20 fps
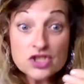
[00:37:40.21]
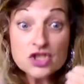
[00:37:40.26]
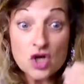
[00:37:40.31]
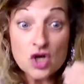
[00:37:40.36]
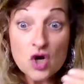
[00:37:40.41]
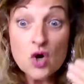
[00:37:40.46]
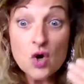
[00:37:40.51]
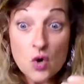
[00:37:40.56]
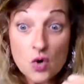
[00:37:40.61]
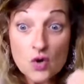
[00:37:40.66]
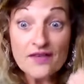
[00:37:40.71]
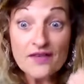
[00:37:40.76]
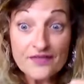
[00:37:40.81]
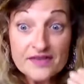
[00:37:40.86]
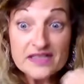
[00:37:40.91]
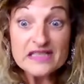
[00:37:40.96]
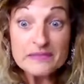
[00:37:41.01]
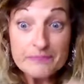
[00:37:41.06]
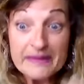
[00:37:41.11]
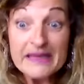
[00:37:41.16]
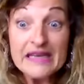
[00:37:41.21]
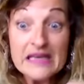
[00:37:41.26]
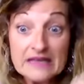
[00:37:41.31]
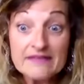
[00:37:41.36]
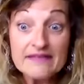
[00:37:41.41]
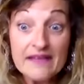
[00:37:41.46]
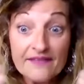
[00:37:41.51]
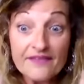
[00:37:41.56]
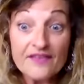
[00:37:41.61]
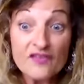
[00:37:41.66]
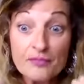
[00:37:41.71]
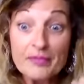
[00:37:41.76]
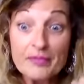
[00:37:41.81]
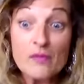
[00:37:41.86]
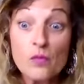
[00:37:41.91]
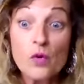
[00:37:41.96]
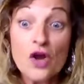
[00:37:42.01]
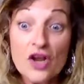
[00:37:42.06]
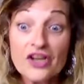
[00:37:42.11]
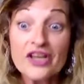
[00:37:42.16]
talk at the speed that they've
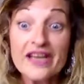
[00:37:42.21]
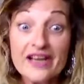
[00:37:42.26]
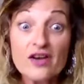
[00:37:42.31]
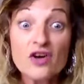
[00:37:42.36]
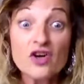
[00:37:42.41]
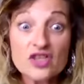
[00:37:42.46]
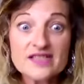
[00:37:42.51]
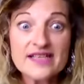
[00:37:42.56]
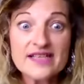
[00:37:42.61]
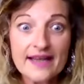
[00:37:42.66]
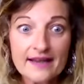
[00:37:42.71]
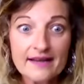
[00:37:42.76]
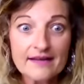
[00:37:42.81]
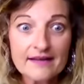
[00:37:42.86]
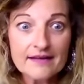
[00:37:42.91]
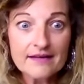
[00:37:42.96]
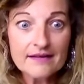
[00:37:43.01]
been working all day